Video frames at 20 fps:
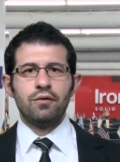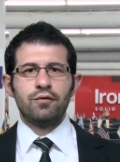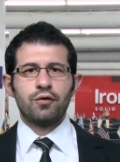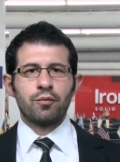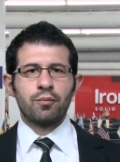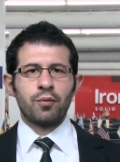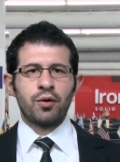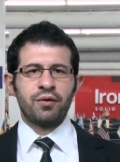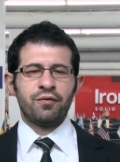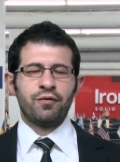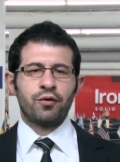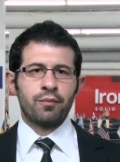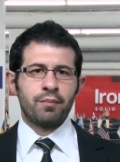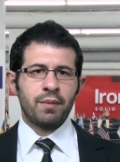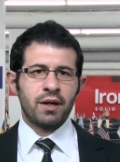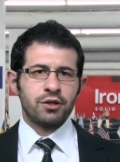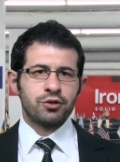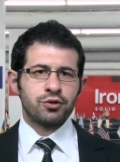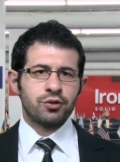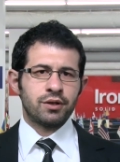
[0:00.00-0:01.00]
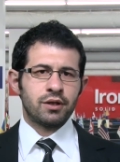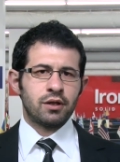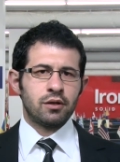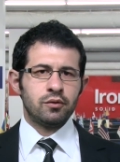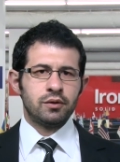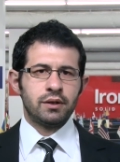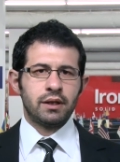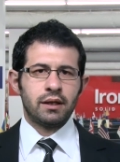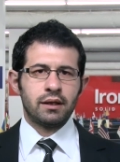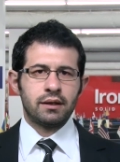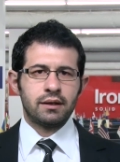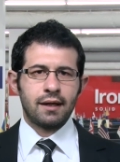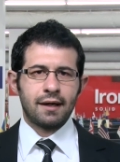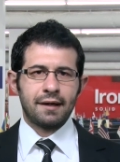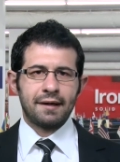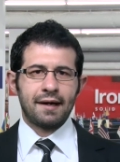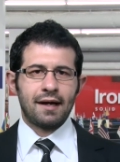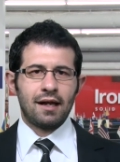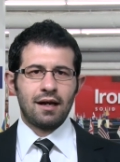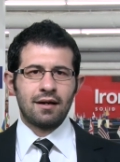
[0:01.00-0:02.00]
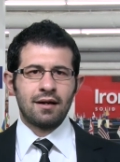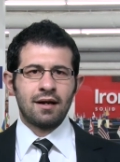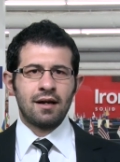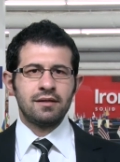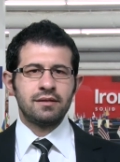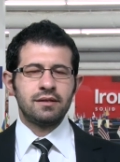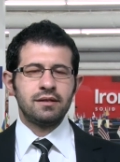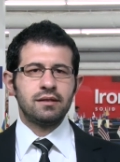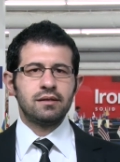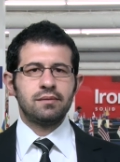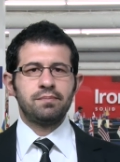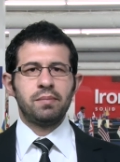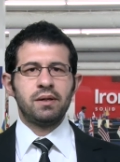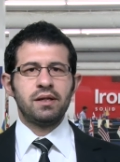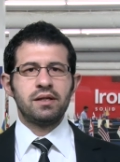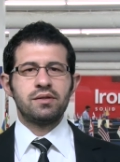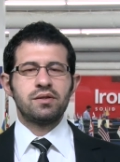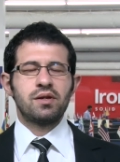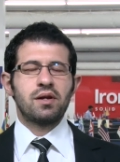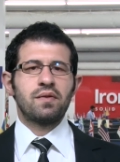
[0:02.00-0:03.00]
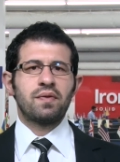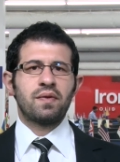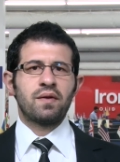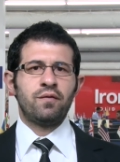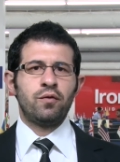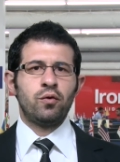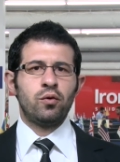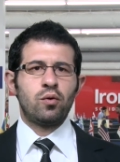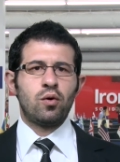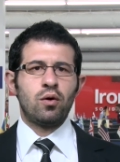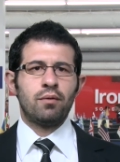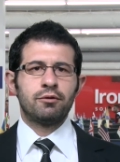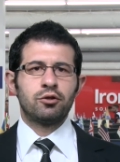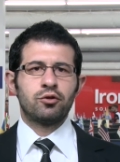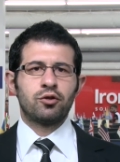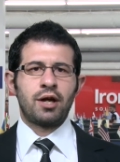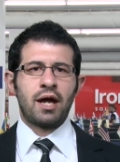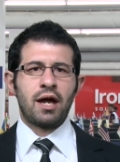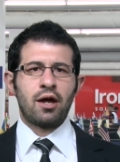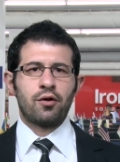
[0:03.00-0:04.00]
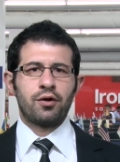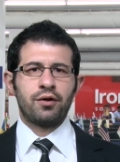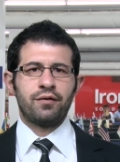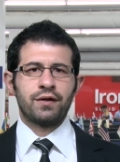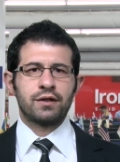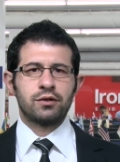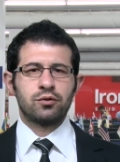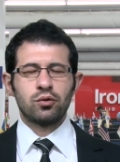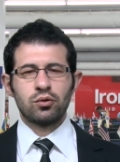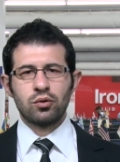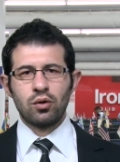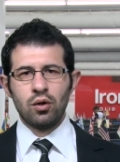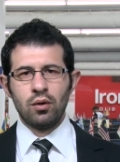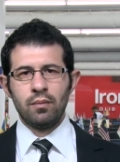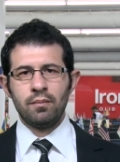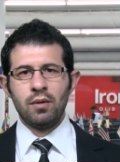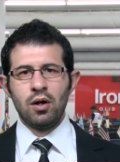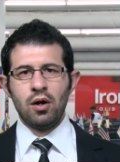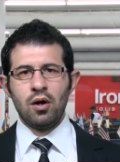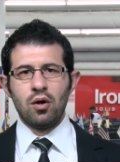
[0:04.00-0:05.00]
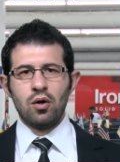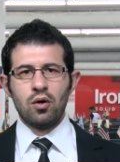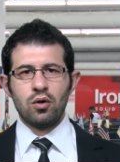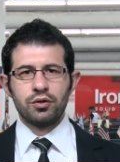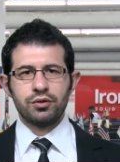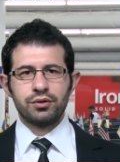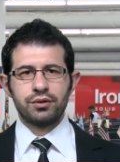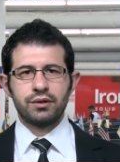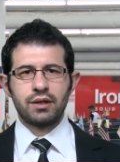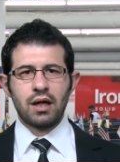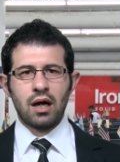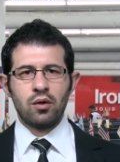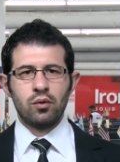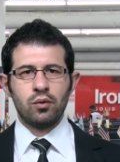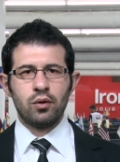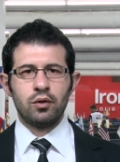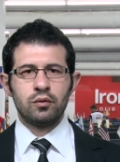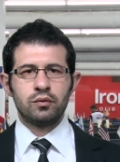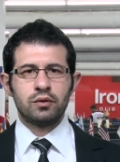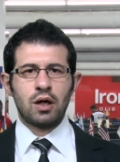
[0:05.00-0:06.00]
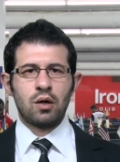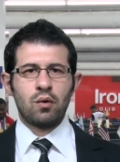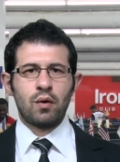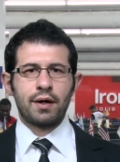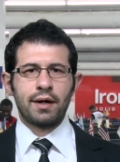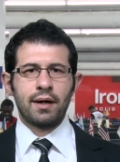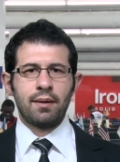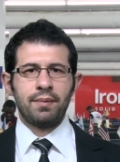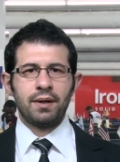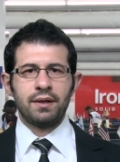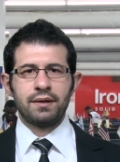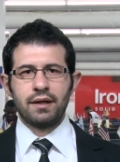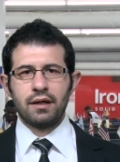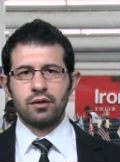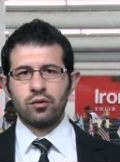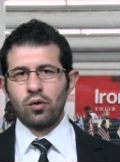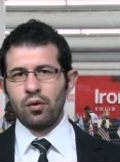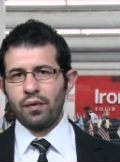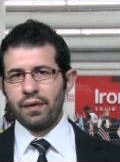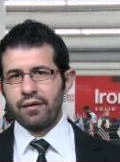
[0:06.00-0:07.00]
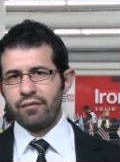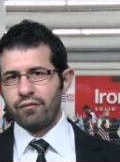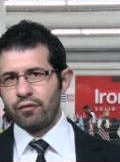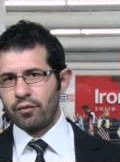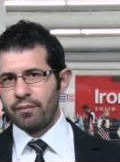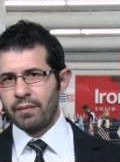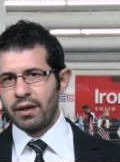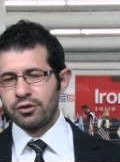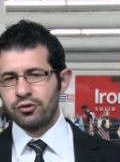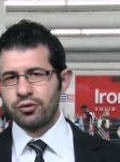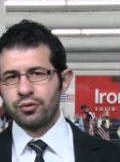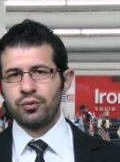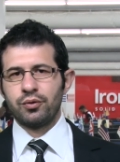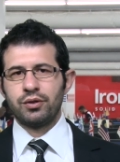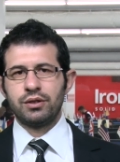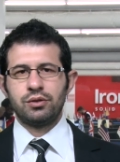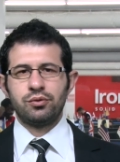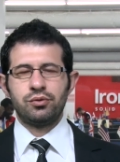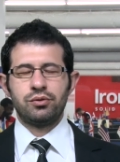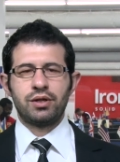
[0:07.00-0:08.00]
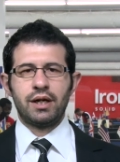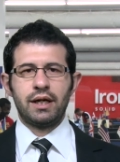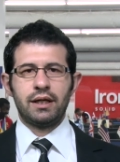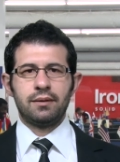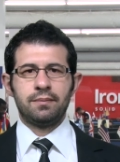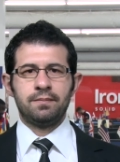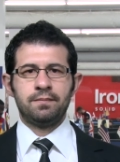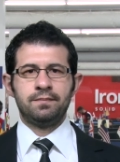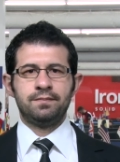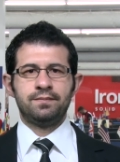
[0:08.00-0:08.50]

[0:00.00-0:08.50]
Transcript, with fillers: For more information, including technical analysis, please read the full comment on iron F X dot com or download our app and get all the information you need to trade.